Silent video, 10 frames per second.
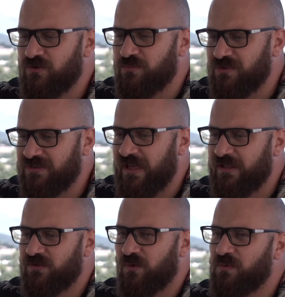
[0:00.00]
to
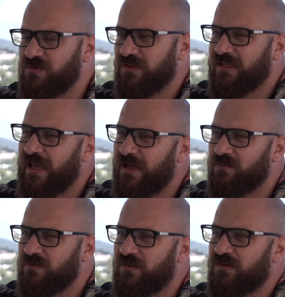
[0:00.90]
protect those
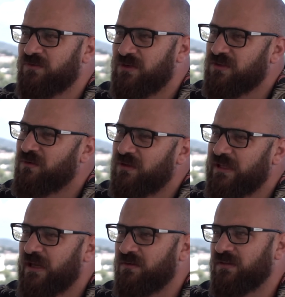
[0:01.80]
accounts, these critical
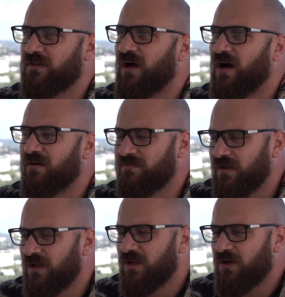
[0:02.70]
accounts that have
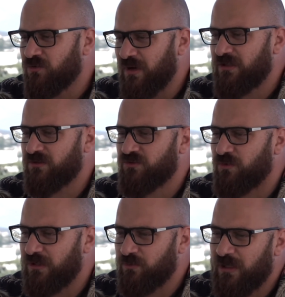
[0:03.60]
great
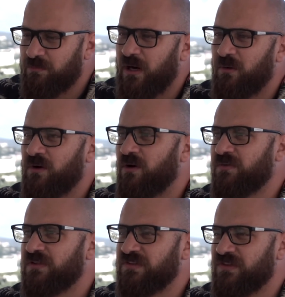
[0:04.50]
control and great power
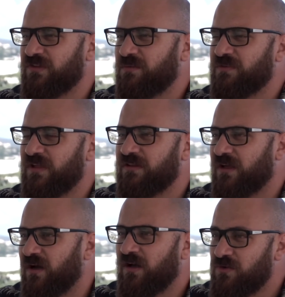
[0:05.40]
over the systems that
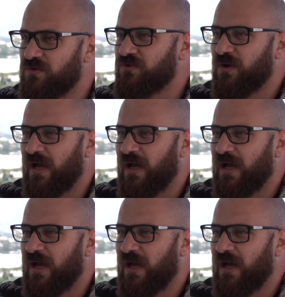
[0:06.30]
they are used to